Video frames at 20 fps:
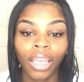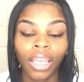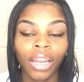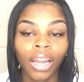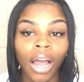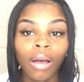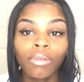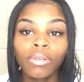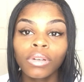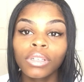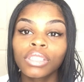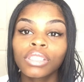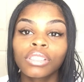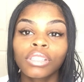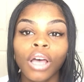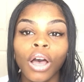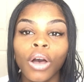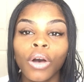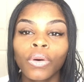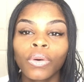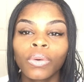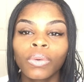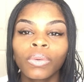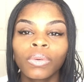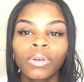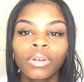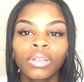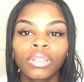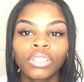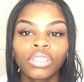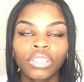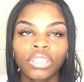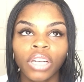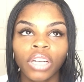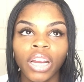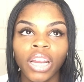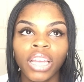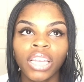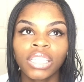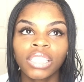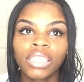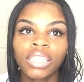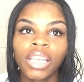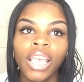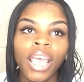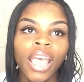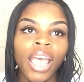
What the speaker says: And I was so stressed,